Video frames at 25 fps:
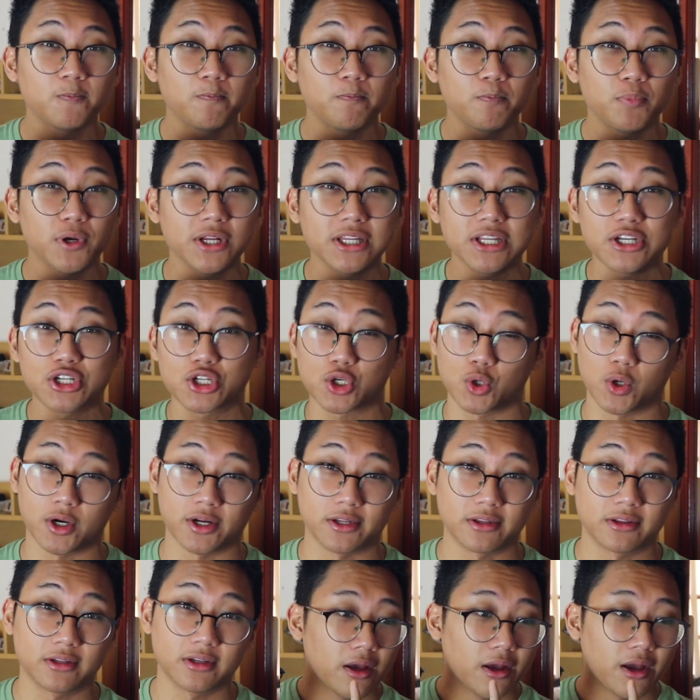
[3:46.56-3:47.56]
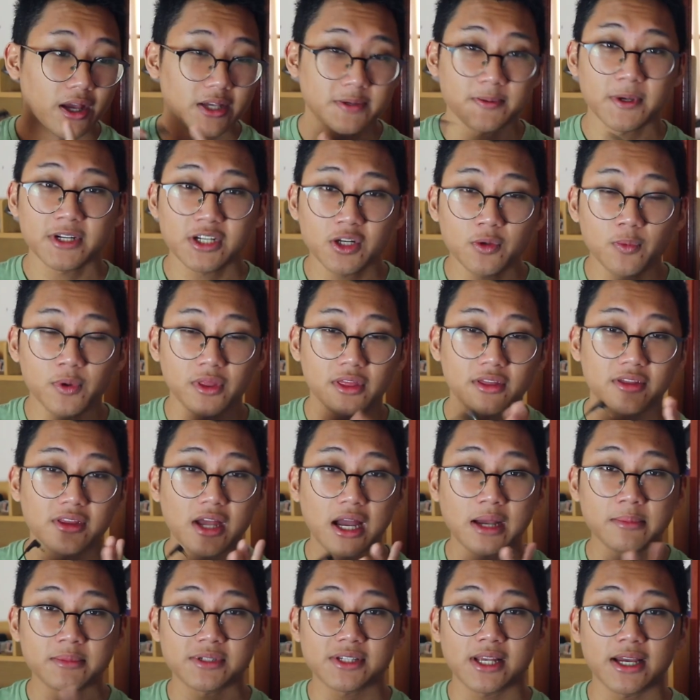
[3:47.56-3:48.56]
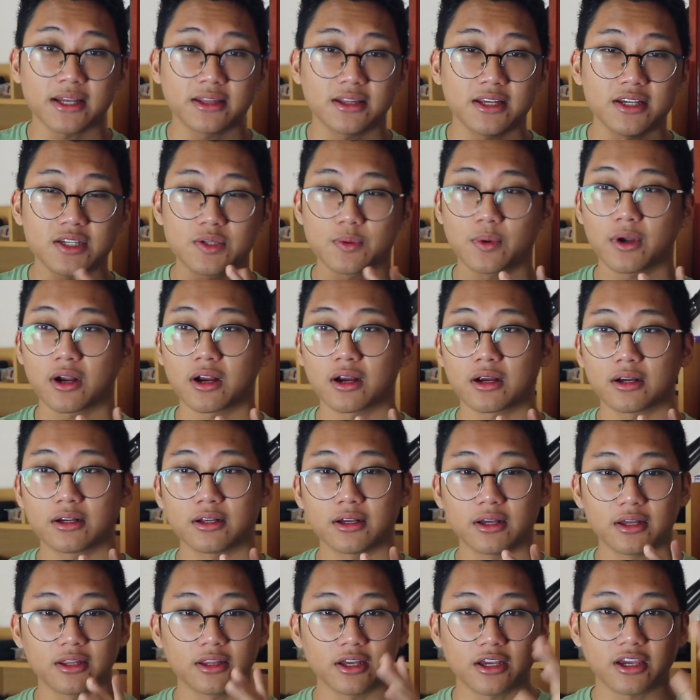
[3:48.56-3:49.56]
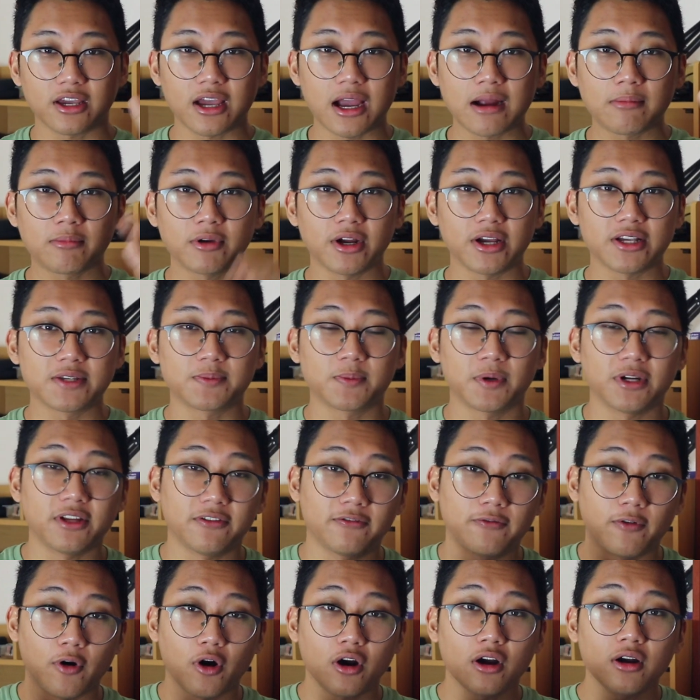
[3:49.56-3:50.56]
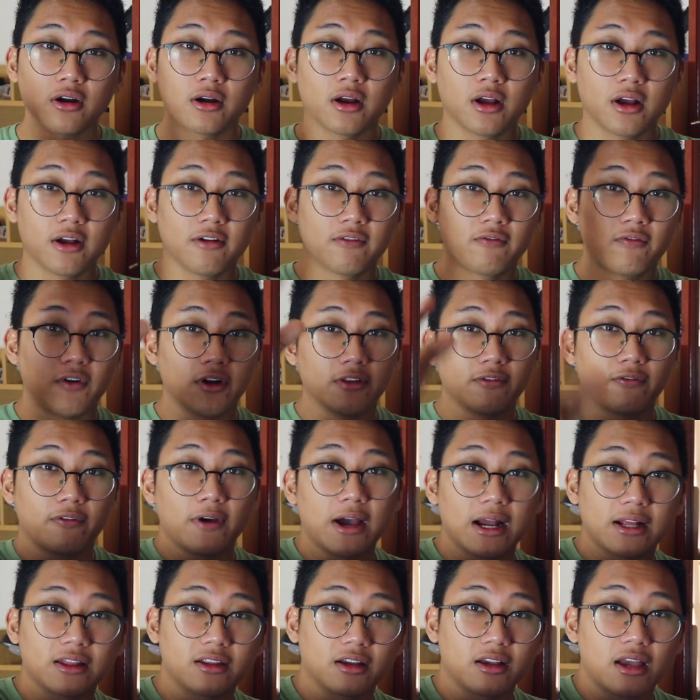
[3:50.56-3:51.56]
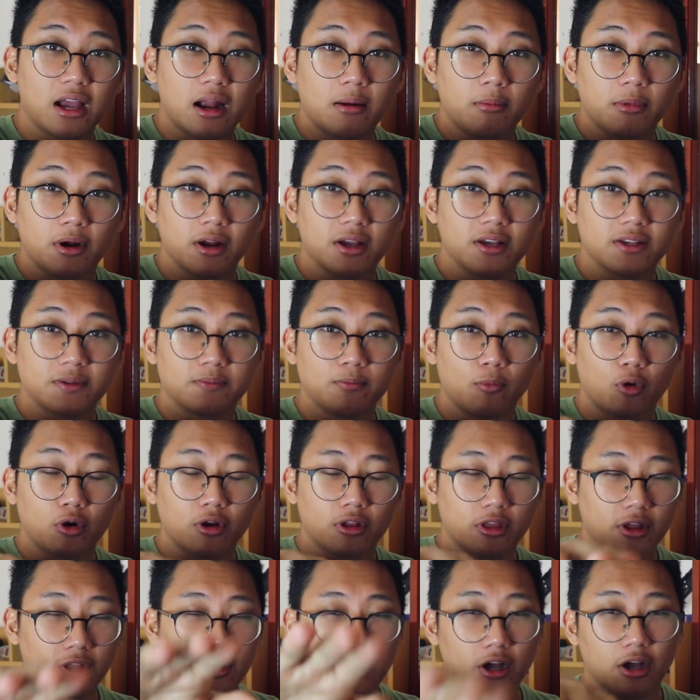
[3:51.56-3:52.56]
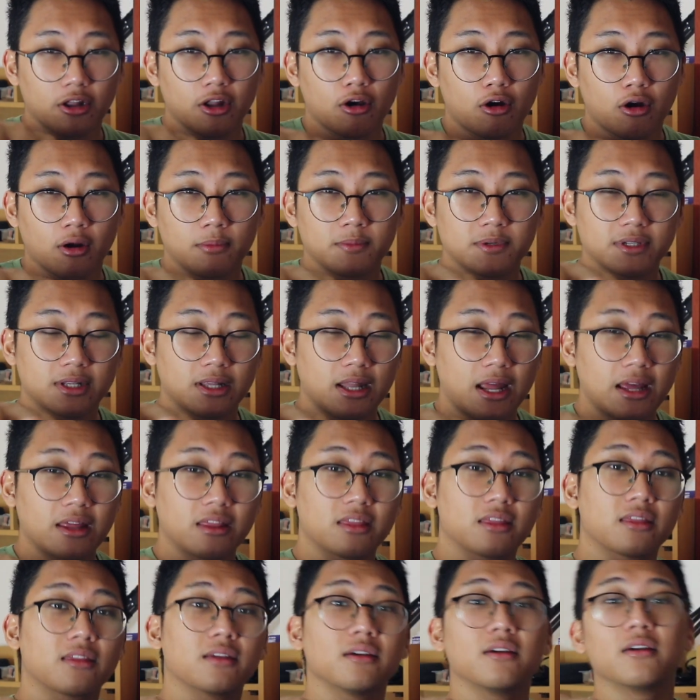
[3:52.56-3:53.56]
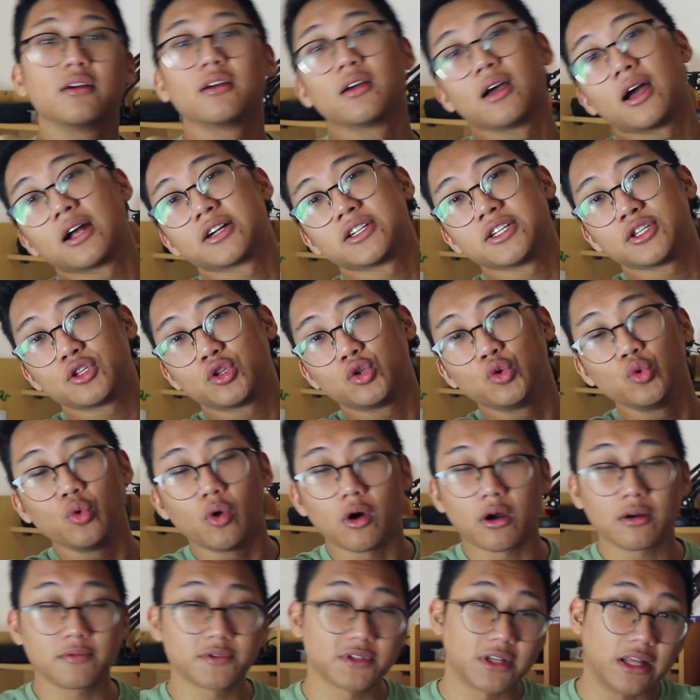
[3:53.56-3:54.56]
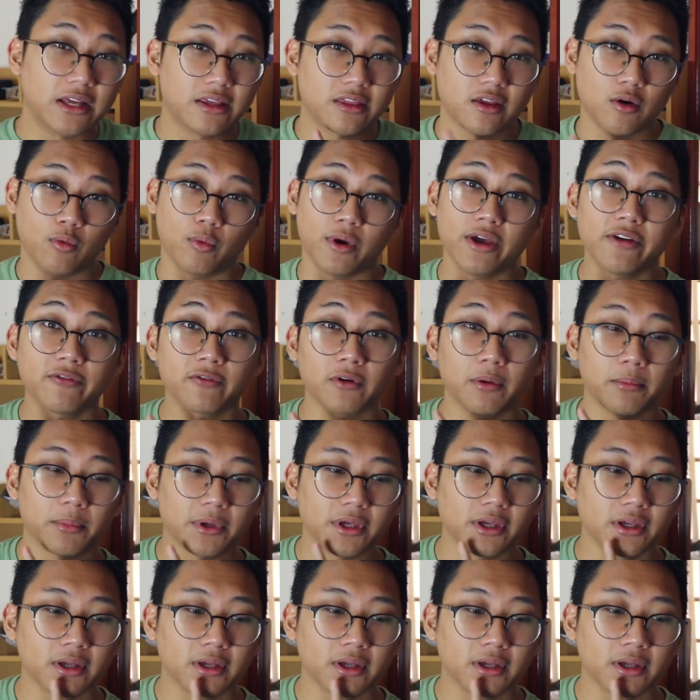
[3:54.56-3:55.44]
pretty short. Especially with times like these where the camera is pretty far. Fun fact, the camera is more than an arm's length, actually 2 arms length away from me.